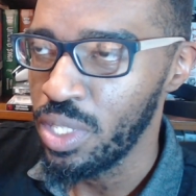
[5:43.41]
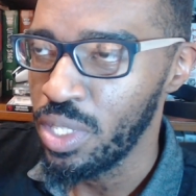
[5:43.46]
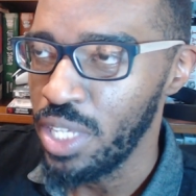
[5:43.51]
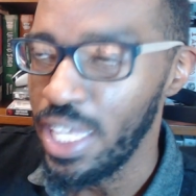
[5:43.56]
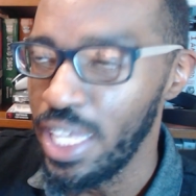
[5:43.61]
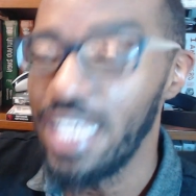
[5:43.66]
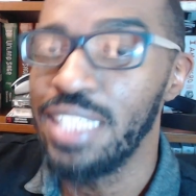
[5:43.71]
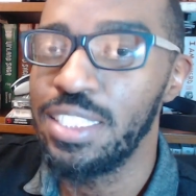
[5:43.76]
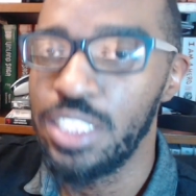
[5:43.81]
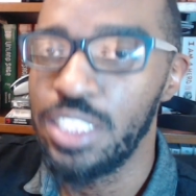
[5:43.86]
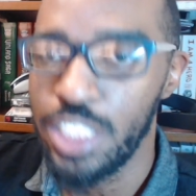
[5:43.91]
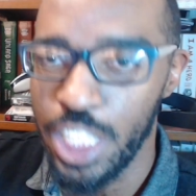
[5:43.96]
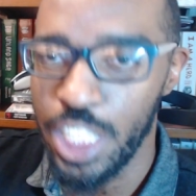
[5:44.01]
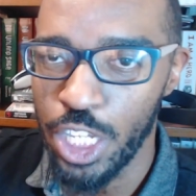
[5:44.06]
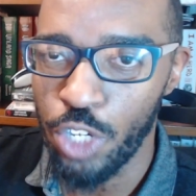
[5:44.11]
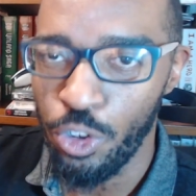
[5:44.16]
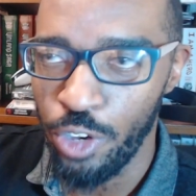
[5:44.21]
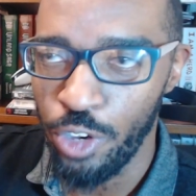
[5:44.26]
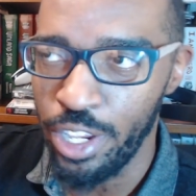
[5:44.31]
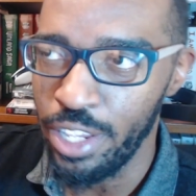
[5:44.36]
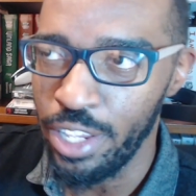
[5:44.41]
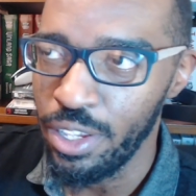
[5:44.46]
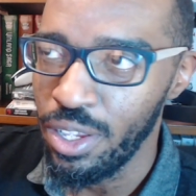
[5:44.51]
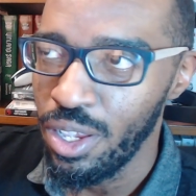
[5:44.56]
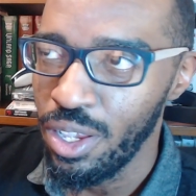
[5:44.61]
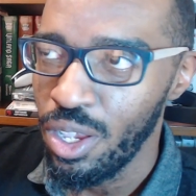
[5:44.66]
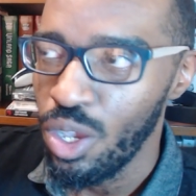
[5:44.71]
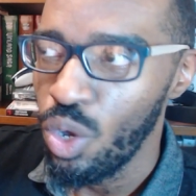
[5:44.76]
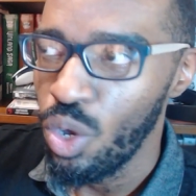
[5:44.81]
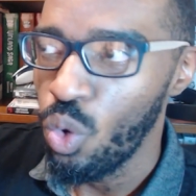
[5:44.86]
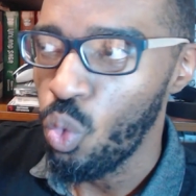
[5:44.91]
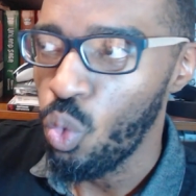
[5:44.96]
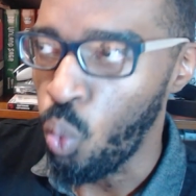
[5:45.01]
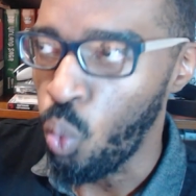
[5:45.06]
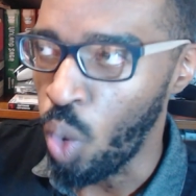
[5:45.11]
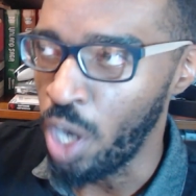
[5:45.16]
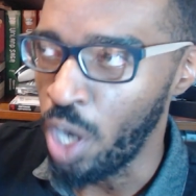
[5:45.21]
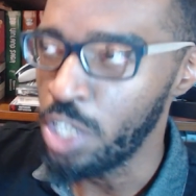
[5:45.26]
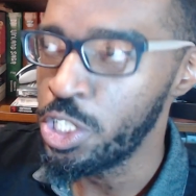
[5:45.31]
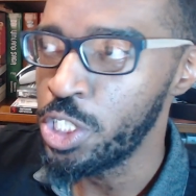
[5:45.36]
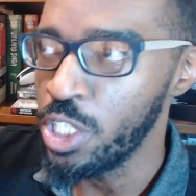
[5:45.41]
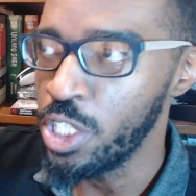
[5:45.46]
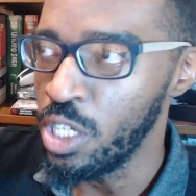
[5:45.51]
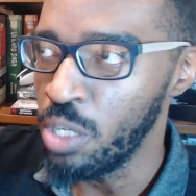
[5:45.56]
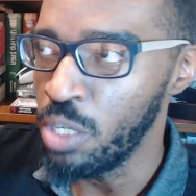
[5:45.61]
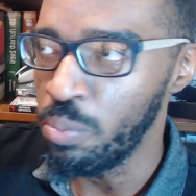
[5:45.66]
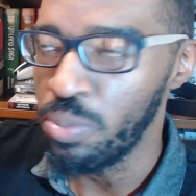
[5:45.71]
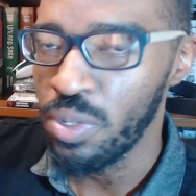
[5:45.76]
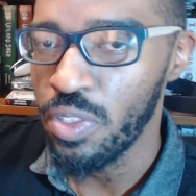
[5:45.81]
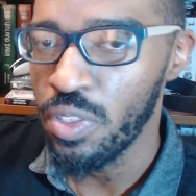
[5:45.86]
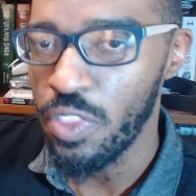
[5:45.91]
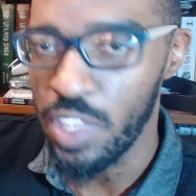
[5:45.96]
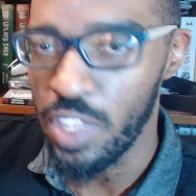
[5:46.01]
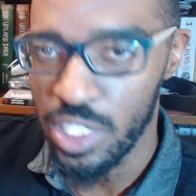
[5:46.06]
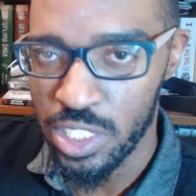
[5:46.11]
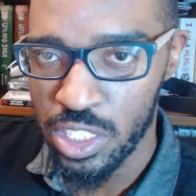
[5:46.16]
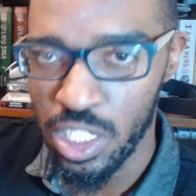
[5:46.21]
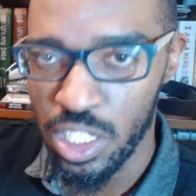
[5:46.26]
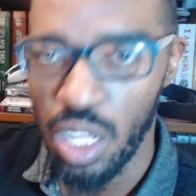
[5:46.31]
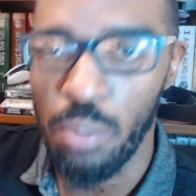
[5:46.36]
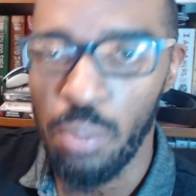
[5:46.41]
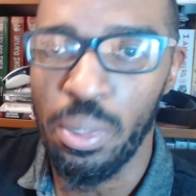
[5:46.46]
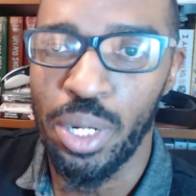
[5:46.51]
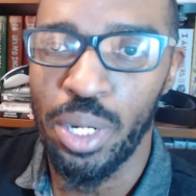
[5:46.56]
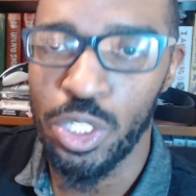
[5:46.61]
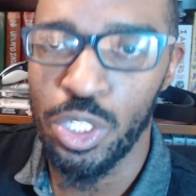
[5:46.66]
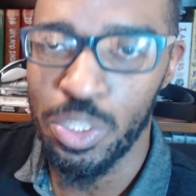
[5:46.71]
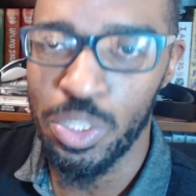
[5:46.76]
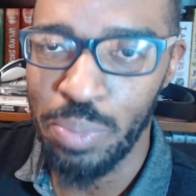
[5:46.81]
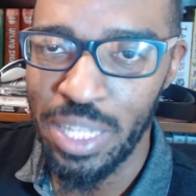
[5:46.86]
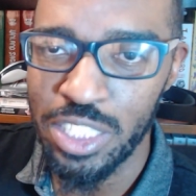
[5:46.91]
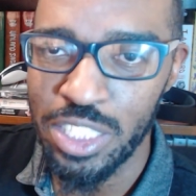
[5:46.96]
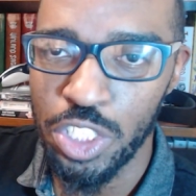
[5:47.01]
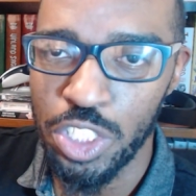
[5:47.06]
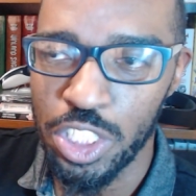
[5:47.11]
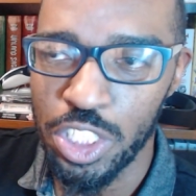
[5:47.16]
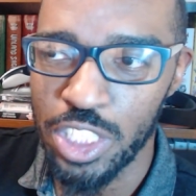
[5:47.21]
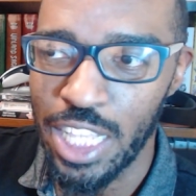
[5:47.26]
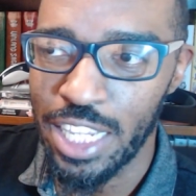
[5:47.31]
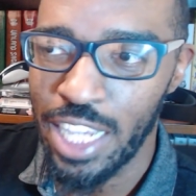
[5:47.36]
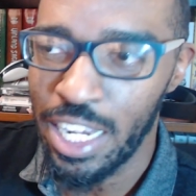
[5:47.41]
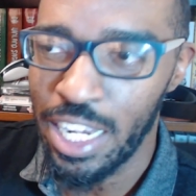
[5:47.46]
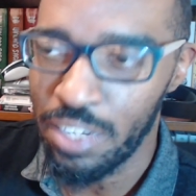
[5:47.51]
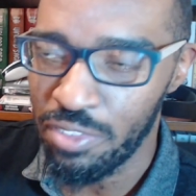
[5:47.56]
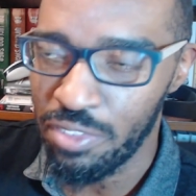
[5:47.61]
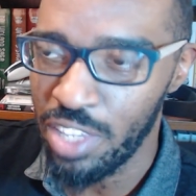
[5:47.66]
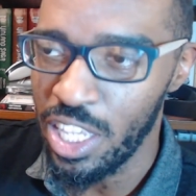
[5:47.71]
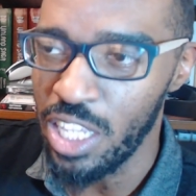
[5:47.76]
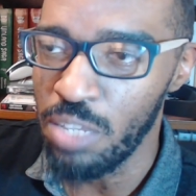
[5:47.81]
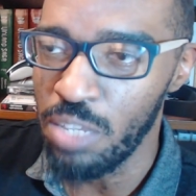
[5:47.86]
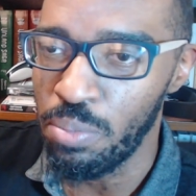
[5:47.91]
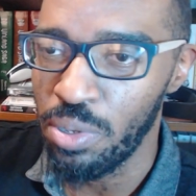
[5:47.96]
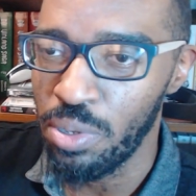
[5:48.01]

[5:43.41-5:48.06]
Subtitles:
in secret worship the summoners and basically just like kind of keep